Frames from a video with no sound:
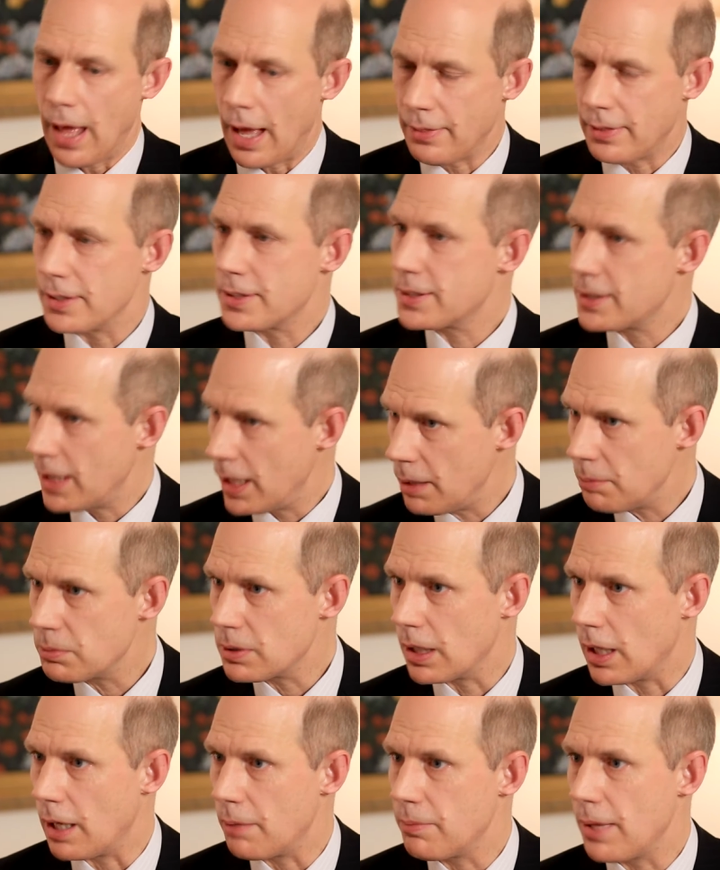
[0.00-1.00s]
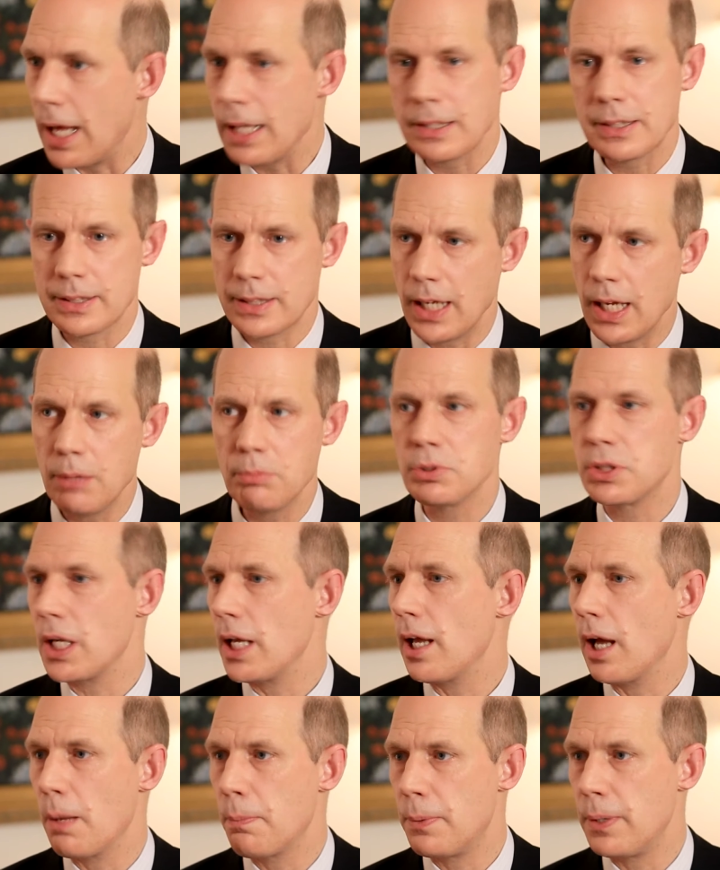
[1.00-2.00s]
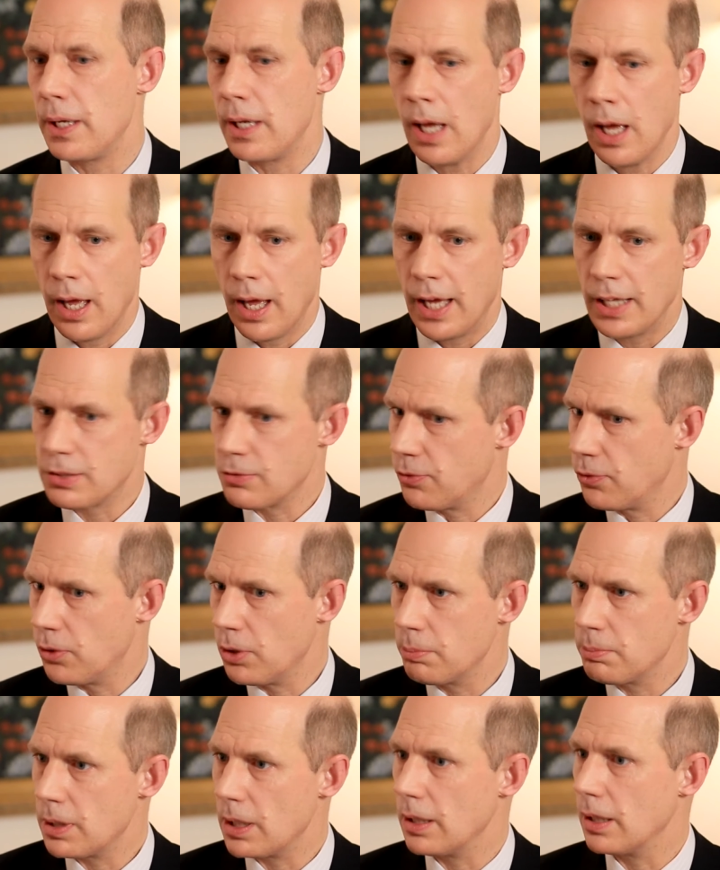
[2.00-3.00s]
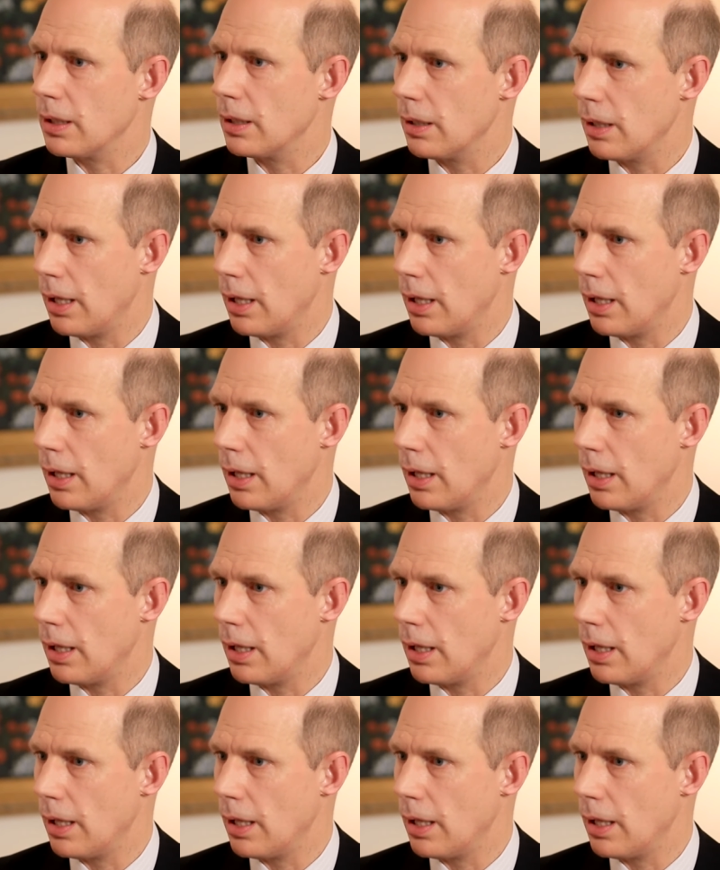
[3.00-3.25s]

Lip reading: At the same time, that same JIP has formed an